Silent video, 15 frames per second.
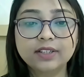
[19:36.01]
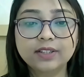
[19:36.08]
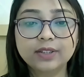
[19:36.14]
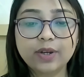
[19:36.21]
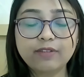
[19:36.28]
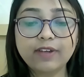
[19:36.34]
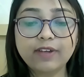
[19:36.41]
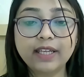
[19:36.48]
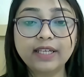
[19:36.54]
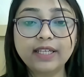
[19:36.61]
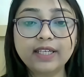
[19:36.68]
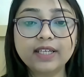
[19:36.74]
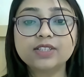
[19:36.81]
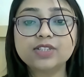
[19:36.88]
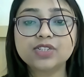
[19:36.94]
do you have
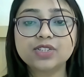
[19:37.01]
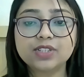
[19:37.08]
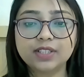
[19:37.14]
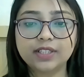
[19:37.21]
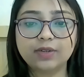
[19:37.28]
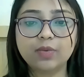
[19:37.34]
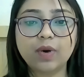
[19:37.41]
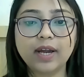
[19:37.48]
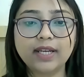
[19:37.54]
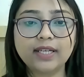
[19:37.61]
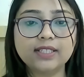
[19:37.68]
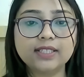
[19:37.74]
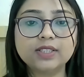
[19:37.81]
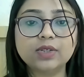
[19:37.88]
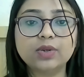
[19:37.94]
any additional
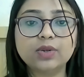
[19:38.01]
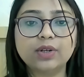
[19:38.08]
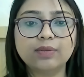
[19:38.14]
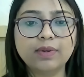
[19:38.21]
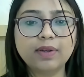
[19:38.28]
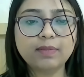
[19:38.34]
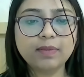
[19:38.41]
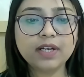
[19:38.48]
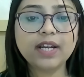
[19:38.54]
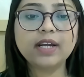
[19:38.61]
advice or maybe